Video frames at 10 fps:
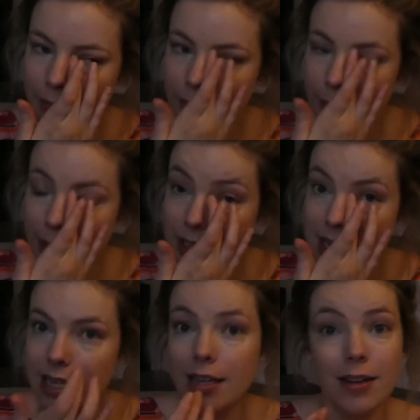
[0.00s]
but
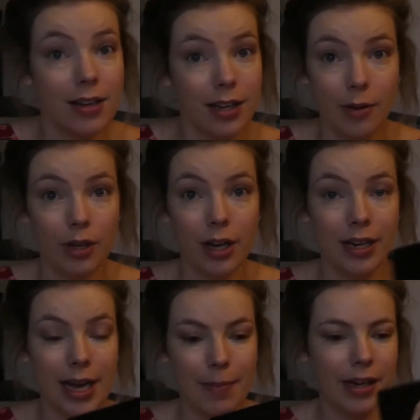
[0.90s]
it will only
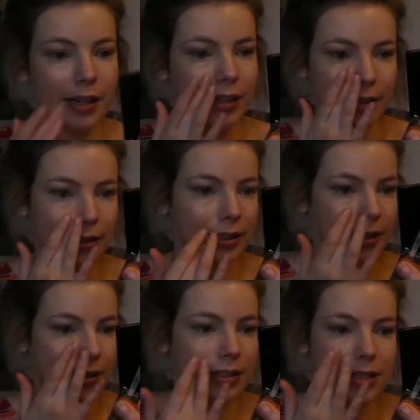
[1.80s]
get better.
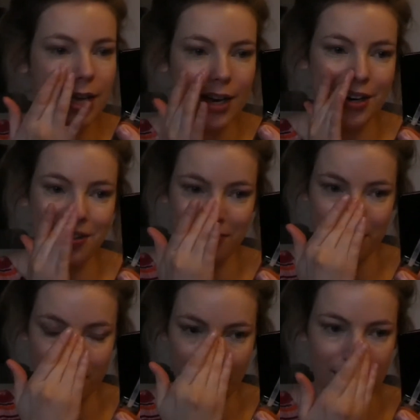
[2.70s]
So
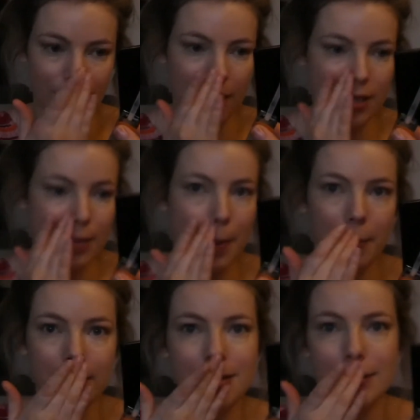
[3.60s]
once we get to eyes, you might be
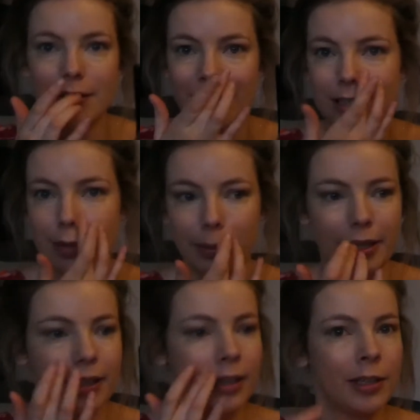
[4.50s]
able to see my face properly.
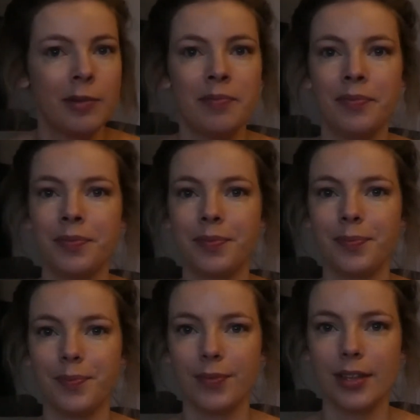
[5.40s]

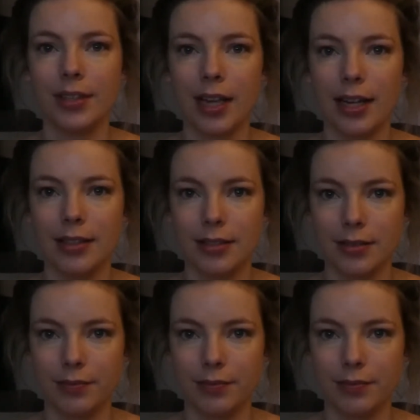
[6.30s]
So that's